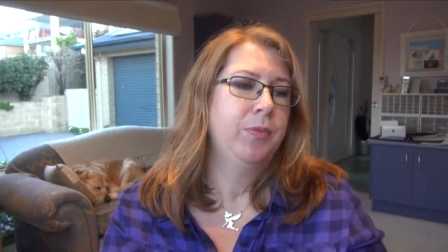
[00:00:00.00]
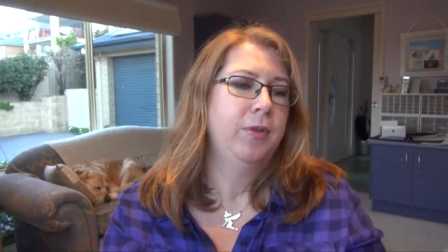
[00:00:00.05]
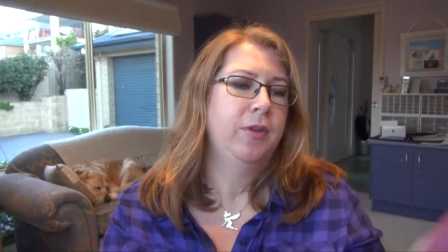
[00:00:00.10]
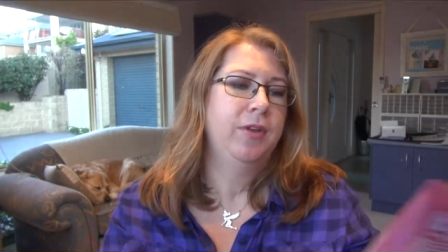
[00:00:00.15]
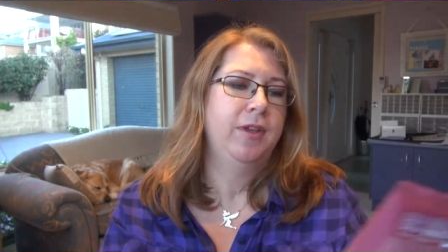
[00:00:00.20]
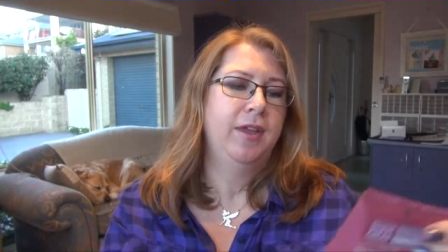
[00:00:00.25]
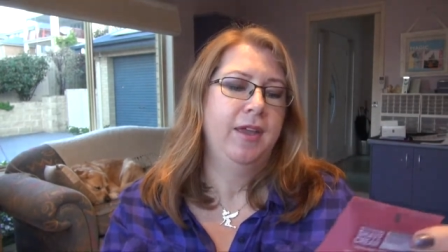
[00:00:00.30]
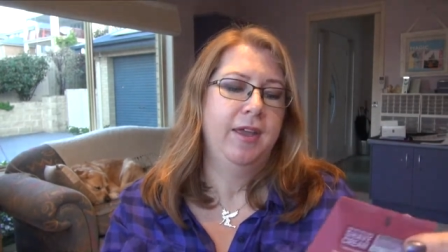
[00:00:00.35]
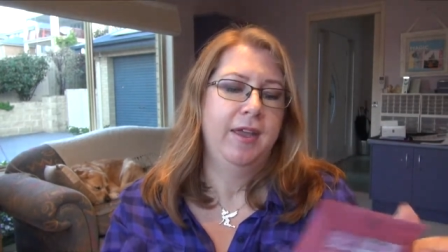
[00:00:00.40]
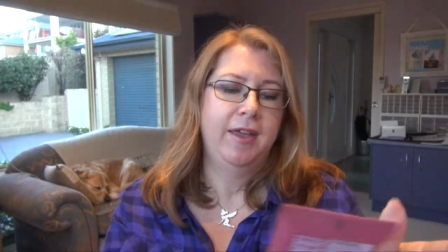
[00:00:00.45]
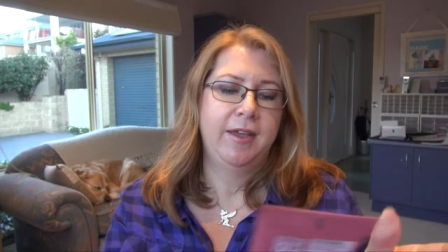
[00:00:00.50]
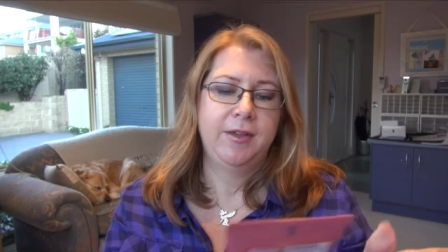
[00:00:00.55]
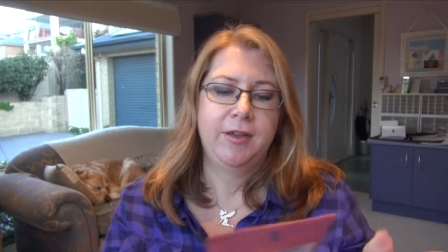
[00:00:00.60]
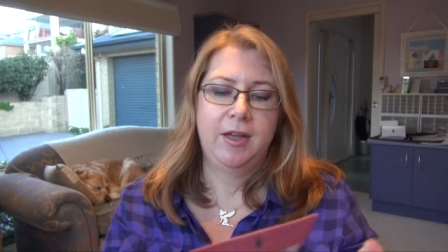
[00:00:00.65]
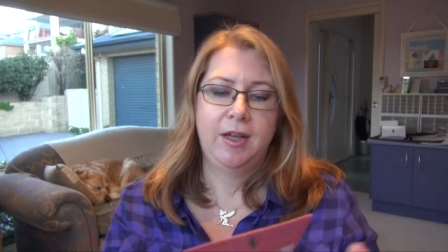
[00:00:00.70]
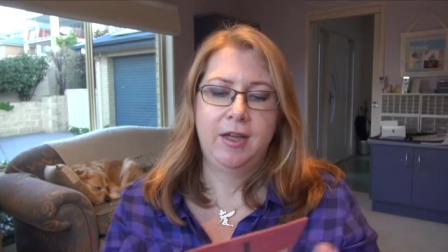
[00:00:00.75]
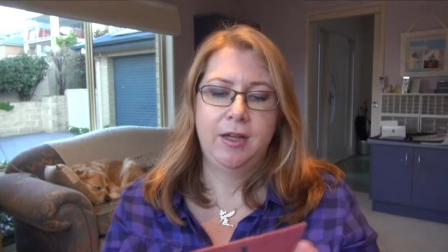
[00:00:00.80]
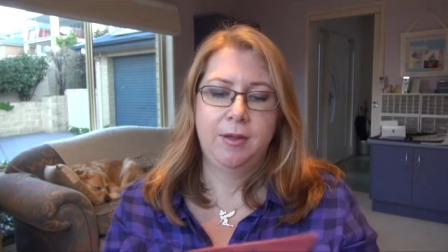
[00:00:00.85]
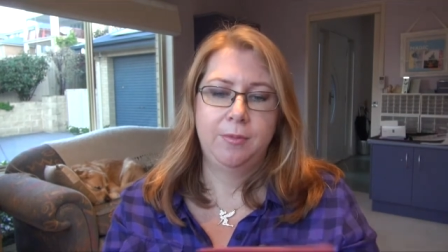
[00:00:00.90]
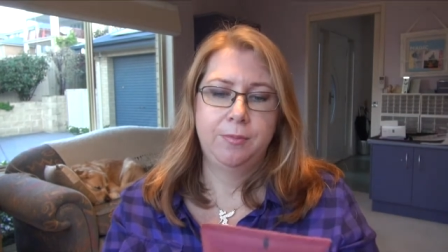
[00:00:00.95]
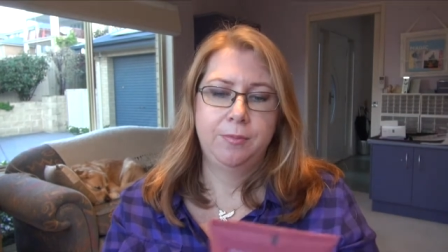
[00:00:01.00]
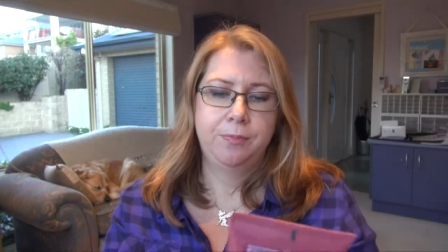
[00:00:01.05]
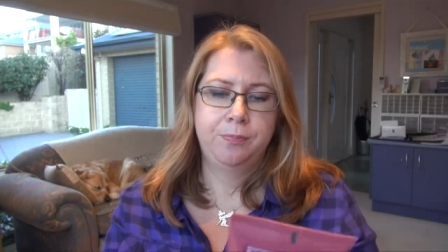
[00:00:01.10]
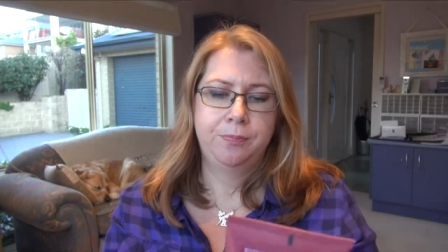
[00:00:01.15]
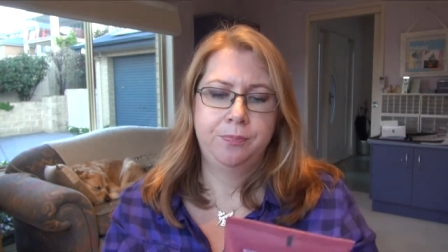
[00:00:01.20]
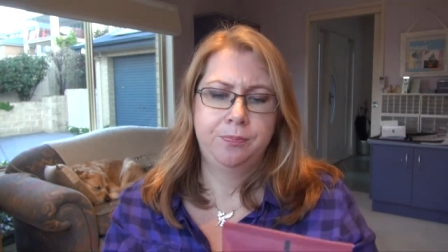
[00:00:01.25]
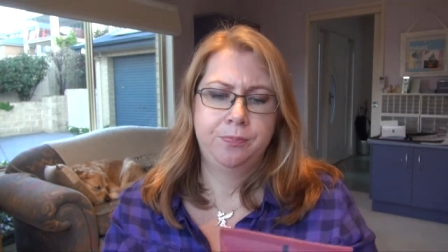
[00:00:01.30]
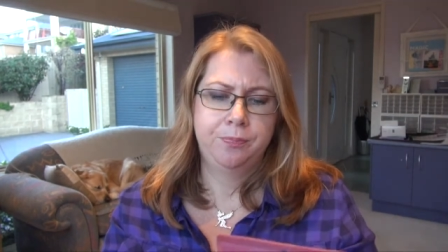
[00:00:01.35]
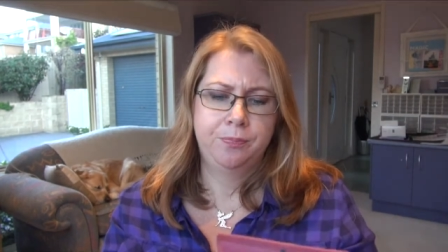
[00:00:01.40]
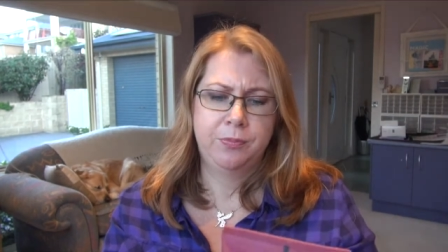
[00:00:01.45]
okay, um,
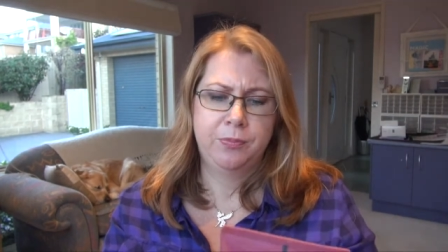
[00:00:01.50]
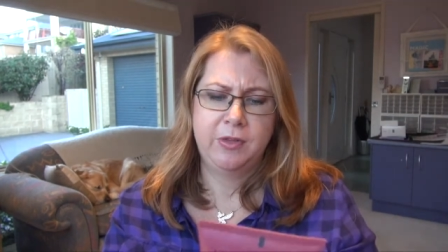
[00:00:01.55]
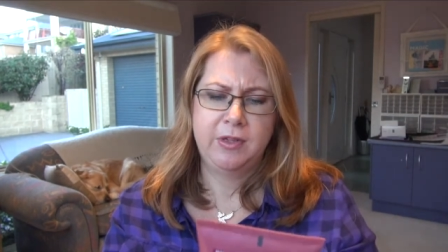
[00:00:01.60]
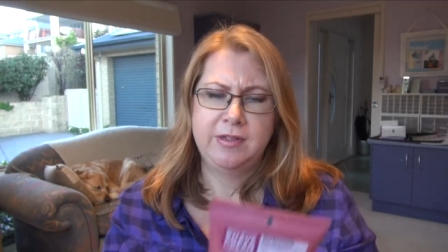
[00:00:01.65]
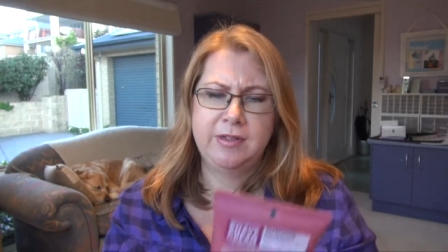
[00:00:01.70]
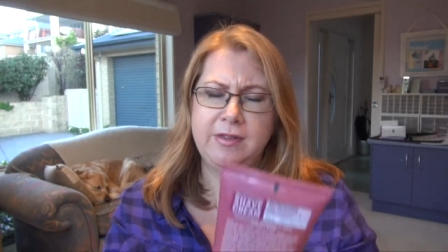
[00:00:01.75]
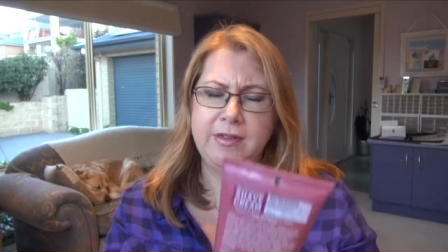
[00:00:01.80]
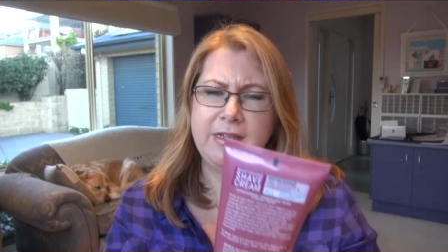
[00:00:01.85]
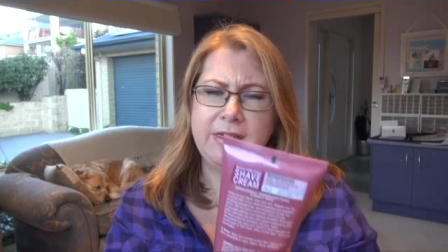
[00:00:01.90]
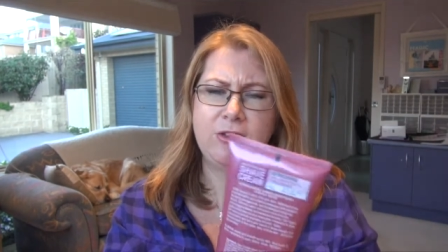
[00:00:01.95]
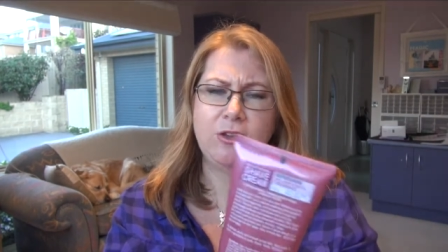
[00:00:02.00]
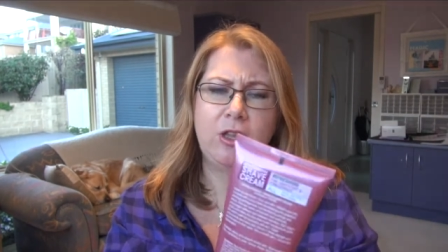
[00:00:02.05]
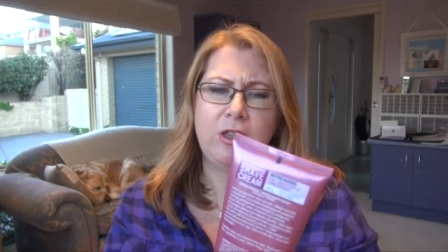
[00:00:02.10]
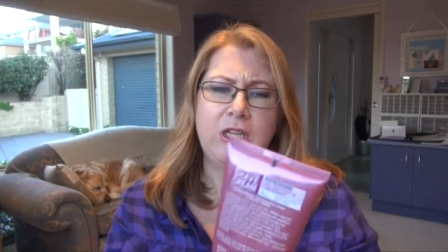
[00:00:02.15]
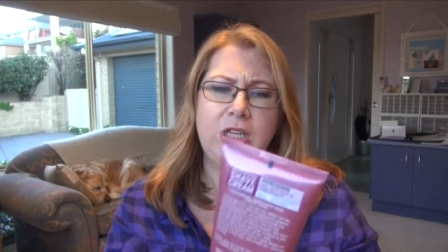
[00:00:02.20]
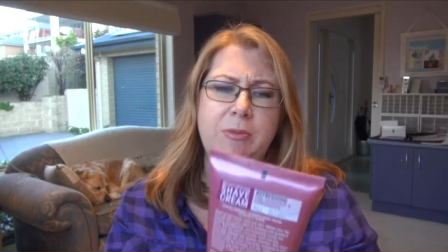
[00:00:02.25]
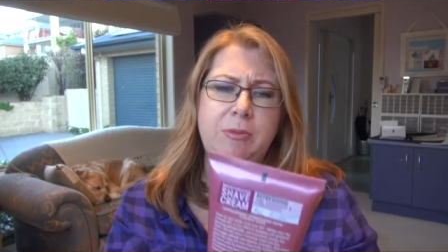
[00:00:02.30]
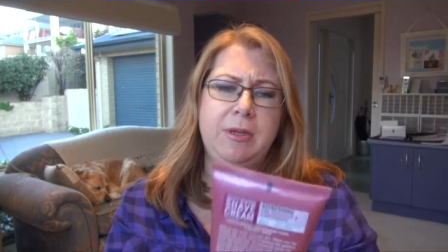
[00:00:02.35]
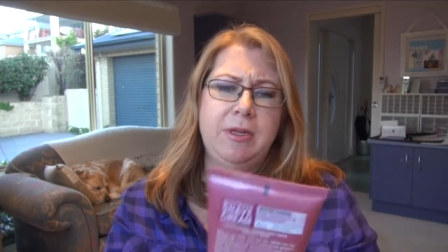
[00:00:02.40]
this I think's got a little